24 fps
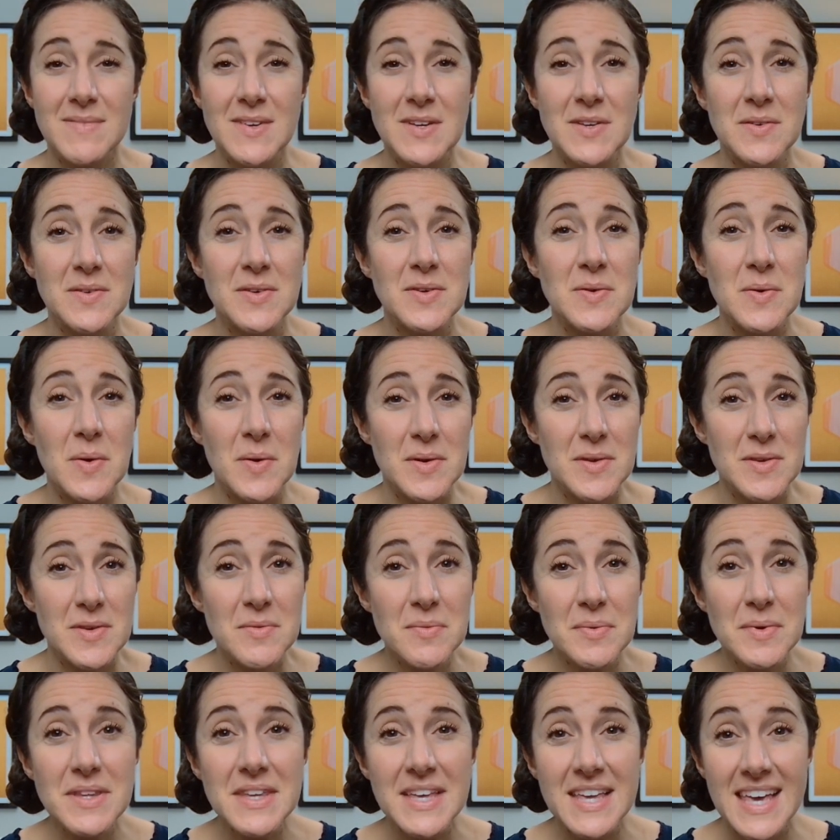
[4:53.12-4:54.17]
you know, you,
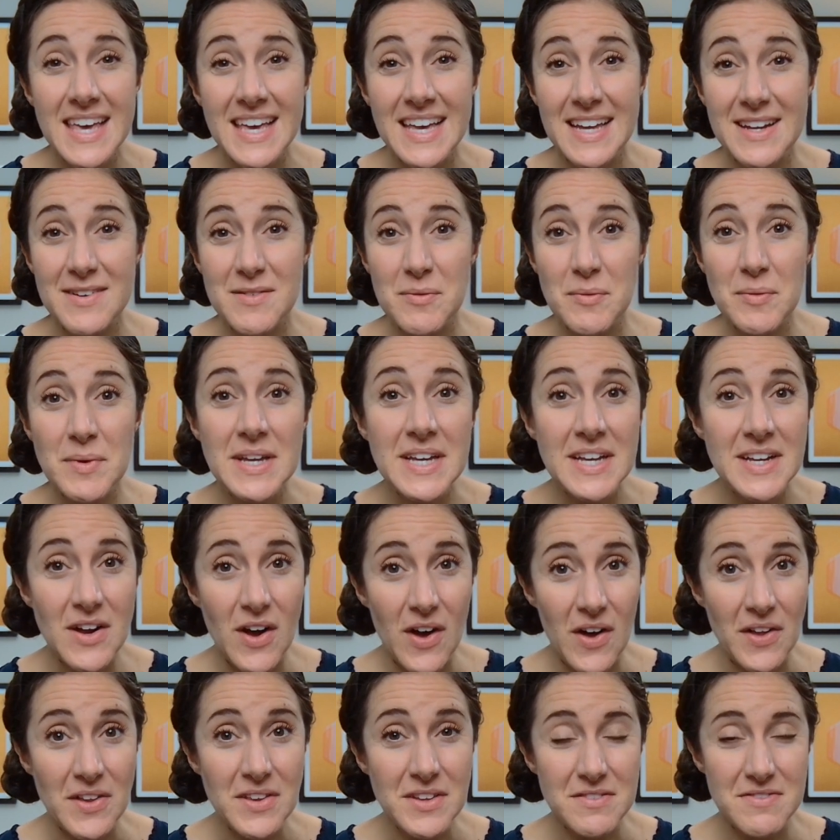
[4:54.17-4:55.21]
you really can't read
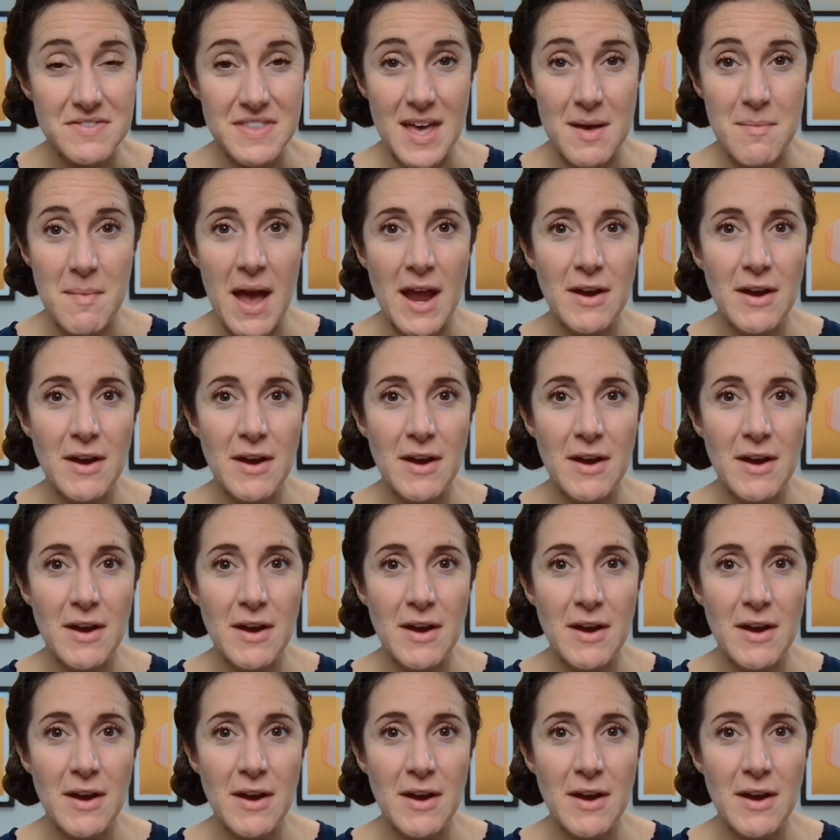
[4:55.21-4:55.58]
all of them.